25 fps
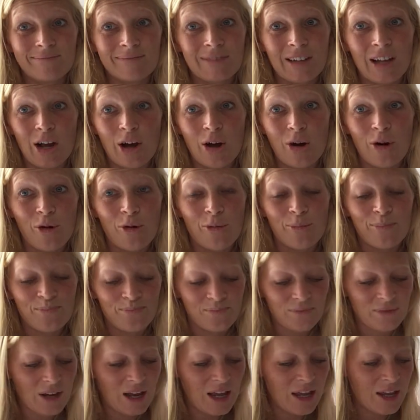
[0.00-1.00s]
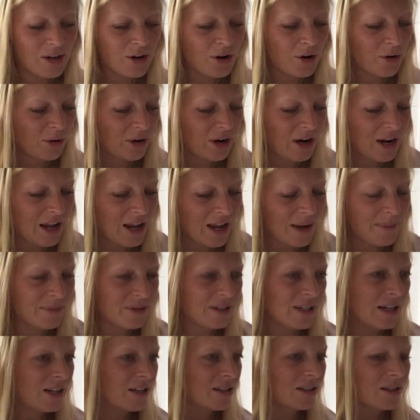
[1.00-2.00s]
no, I agree. I'm
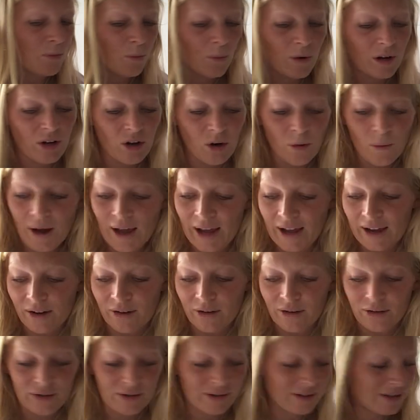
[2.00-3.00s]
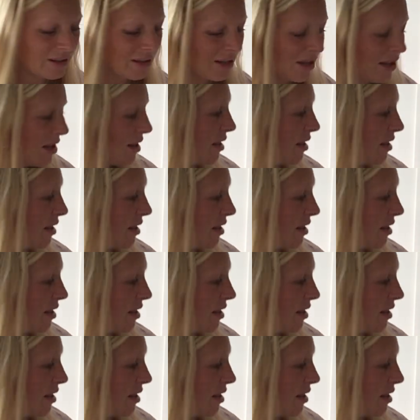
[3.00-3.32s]
seeing some wiggle waggles.